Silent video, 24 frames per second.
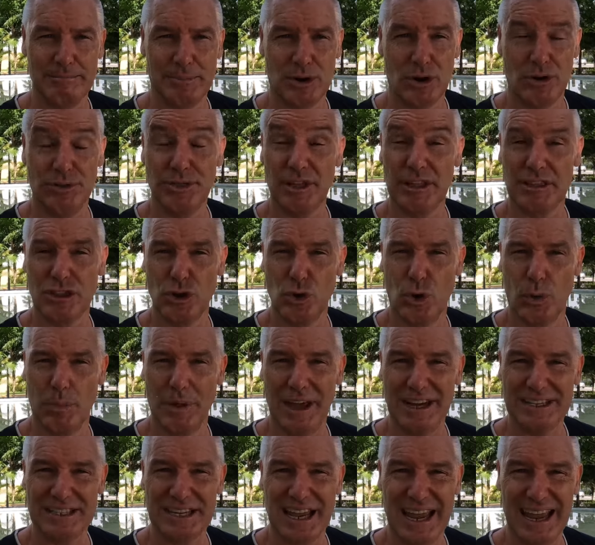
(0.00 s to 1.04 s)
But I think the All
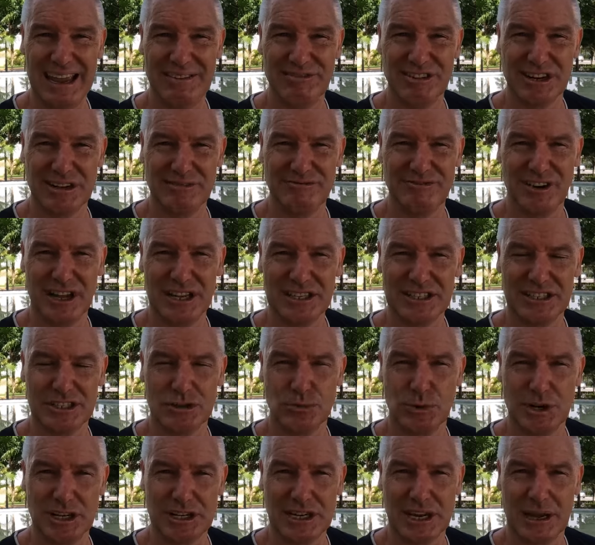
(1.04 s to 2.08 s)
Blacks have an
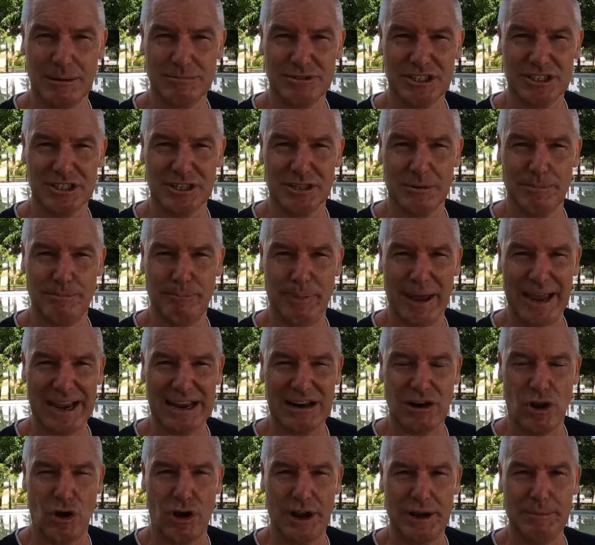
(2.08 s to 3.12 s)
advantage when it comes to the
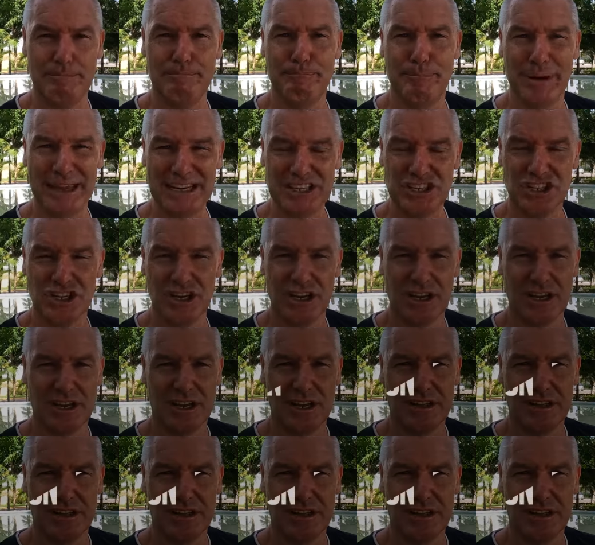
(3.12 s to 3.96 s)
backline bench.